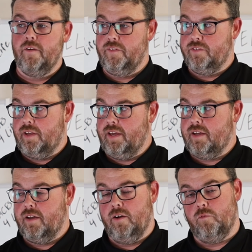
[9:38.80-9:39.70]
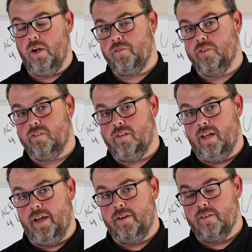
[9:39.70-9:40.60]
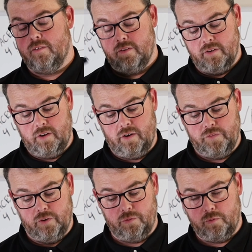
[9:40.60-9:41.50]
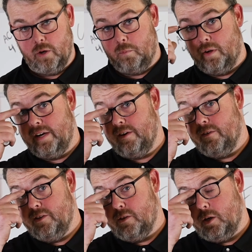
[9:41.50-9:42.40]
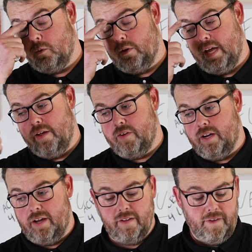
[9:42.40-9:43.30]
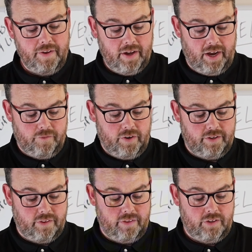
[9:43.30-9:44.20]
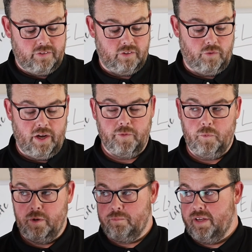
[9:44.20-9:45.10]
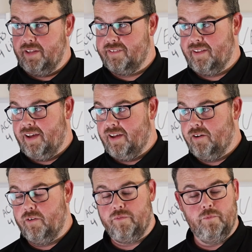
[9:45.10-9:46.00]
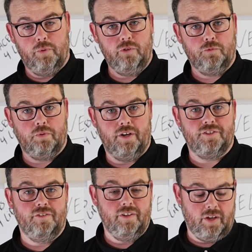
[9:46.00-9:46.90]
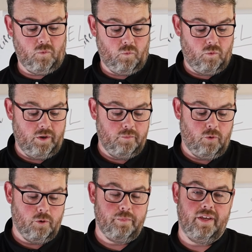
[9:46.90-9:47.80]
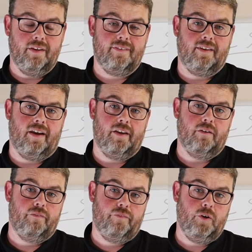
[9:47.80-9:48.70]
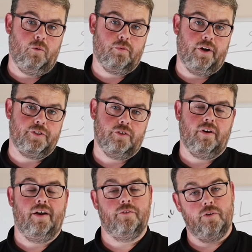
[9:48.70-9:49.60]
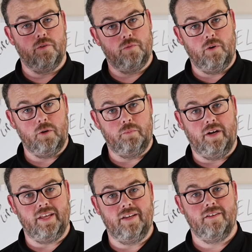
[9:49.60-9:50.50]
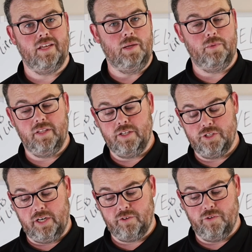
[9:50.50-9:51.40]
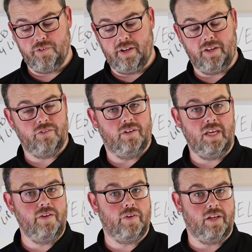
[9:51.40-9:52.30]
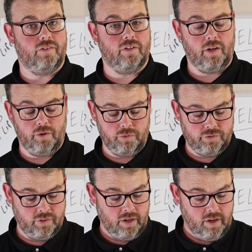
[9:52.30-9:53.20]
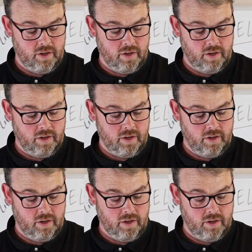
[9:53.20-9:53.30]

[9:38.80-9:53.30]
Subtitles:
you take a reference line off your throttle body or intake or what have you not, and run it to this, so every 1 PSI of boost pressure, you get 1 more PSI of fuel pressure out to your throttle body, keeping the injectors nice and even as it goes.